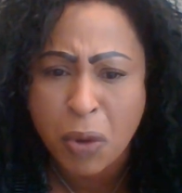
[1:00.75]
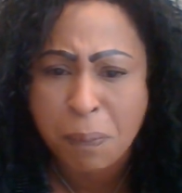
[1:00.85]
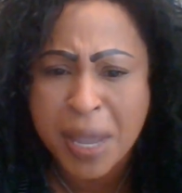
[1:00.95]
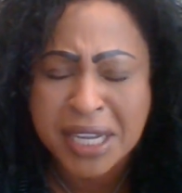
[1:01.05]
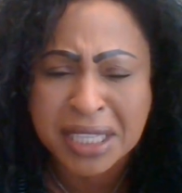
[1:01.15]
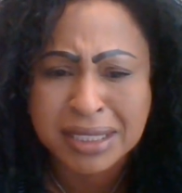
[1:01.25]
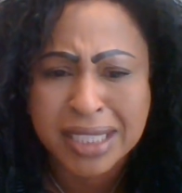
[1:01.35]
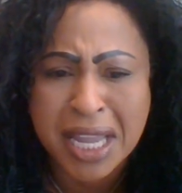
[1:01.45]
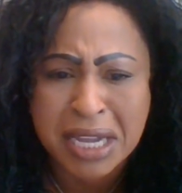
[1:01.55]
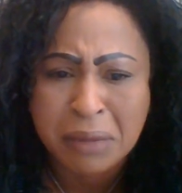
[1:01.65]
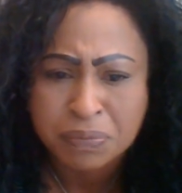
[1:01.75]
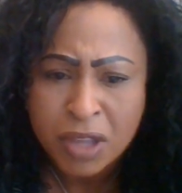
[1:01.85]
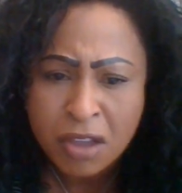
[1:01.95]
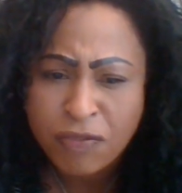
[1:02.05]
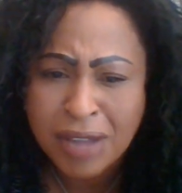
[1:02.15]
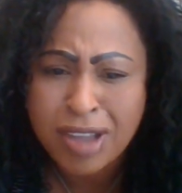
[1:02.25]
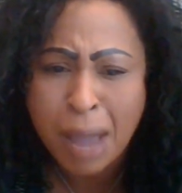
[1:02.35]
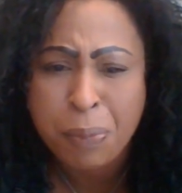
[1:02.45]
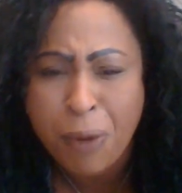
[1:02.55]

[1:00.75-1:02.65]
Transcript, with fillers: will be condemned. Father, I